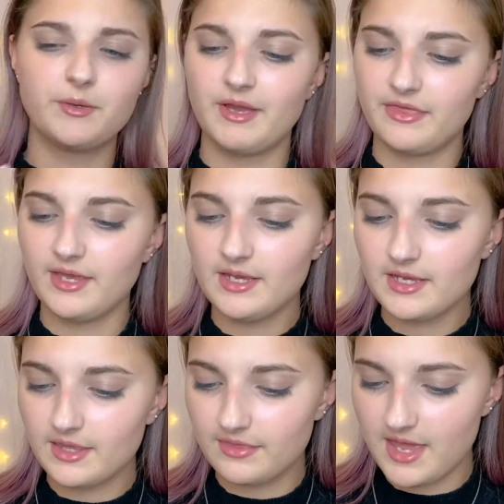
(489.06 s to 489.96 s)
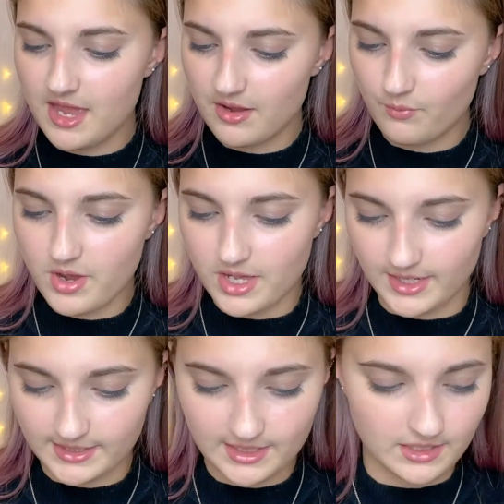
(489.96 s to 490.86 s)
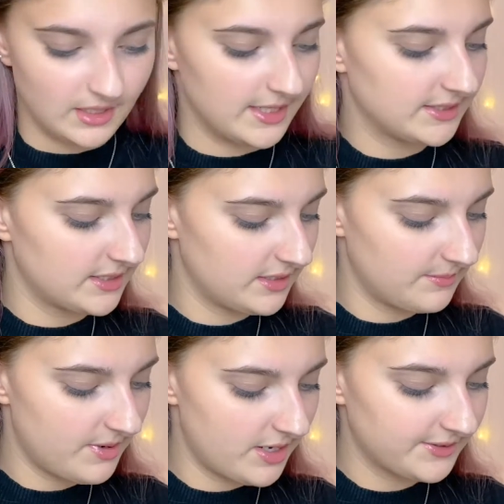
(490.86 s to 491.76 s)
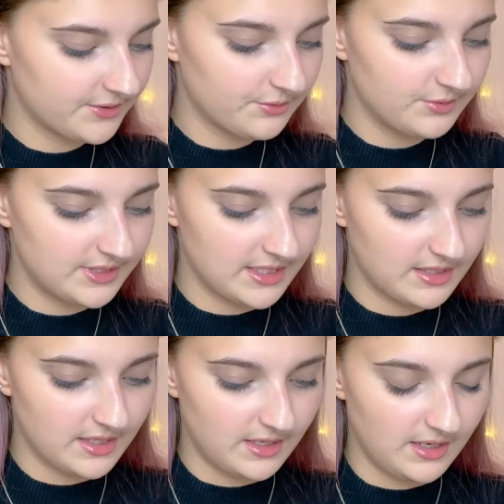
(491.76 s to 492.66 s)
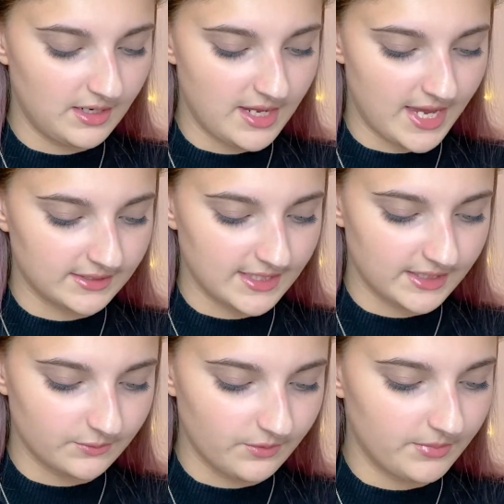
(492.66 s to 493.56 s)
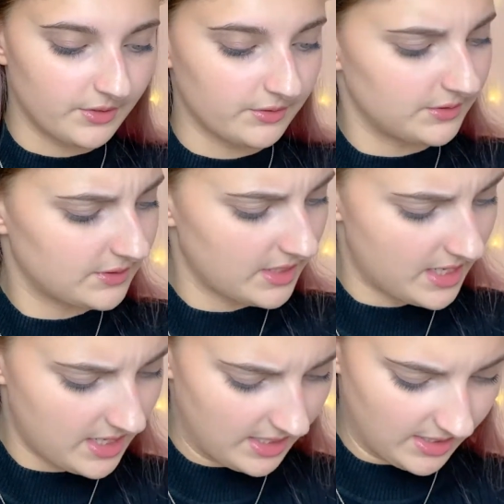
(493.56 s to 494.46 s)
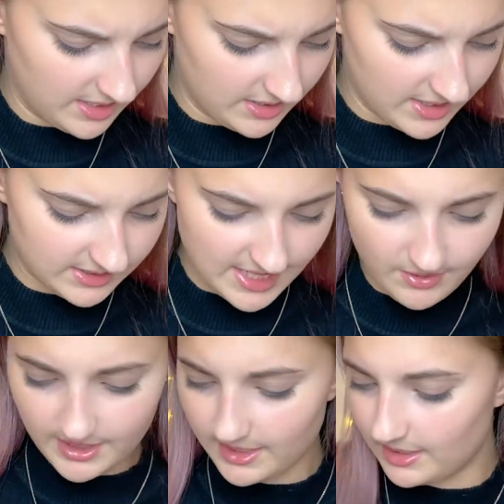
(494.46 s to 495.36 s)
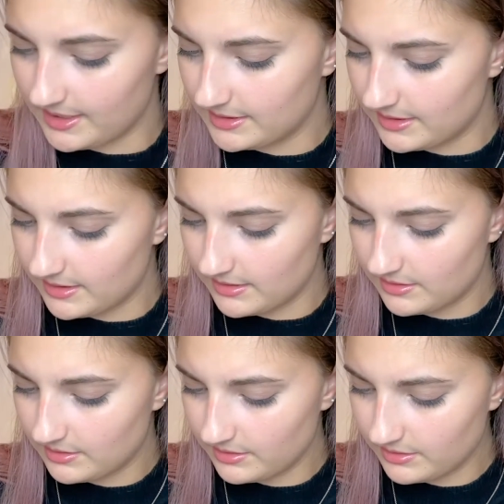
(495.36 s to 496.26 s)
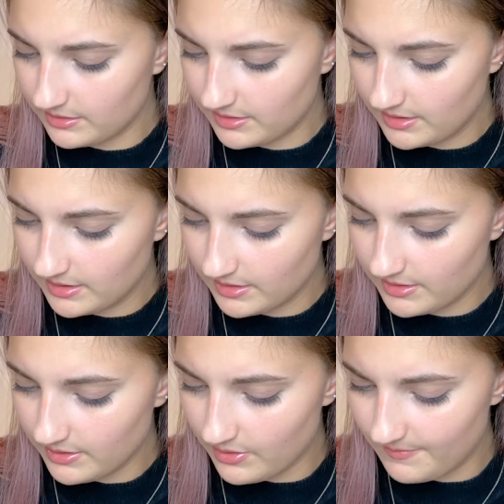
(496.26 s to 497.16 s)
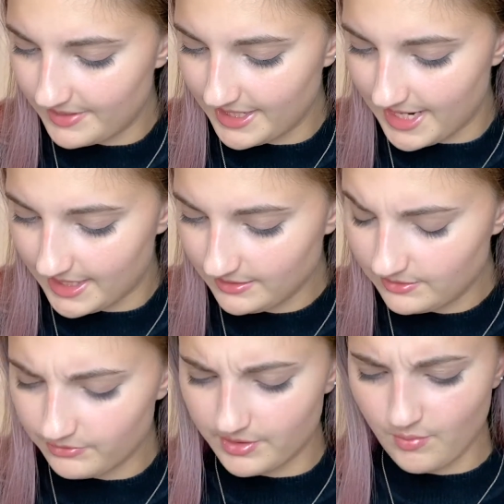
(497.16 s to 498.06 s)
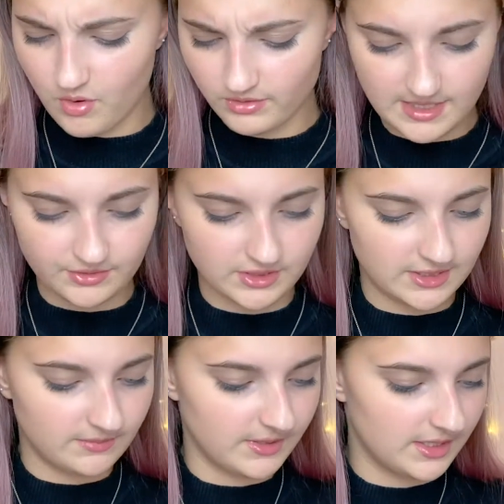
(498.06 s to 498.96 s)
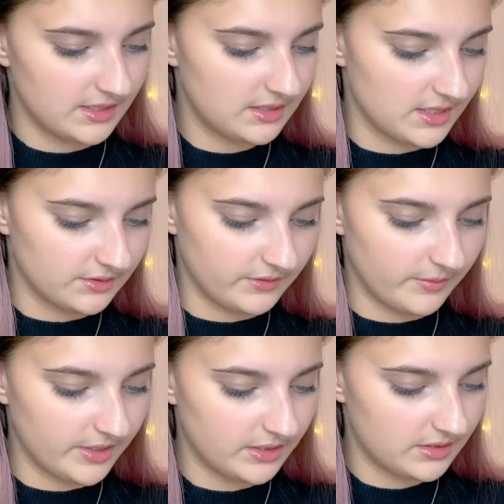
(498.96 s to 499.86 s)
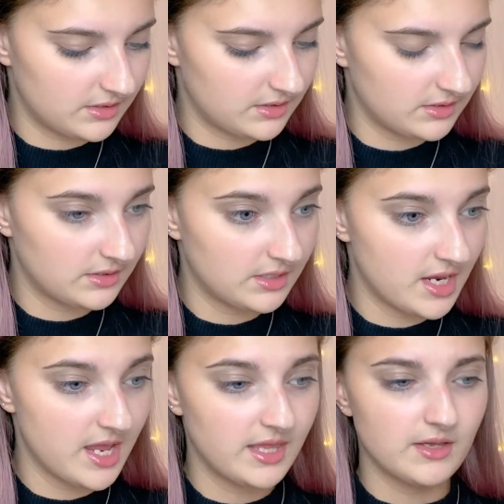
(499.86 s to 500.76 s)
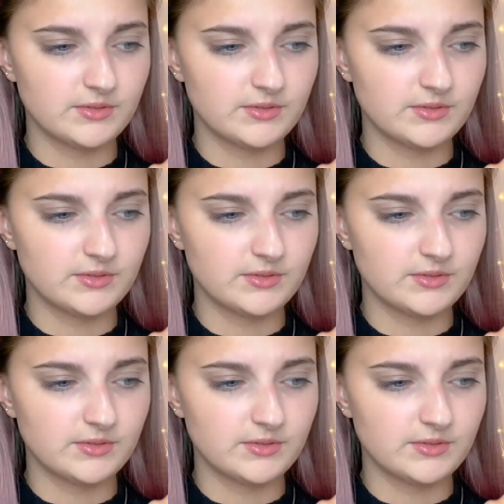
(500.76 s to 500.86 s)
I think there were like glitter particles in the XX one, because there's now like glitter on my hand, or there was, now just disappeared. That's really weird. There was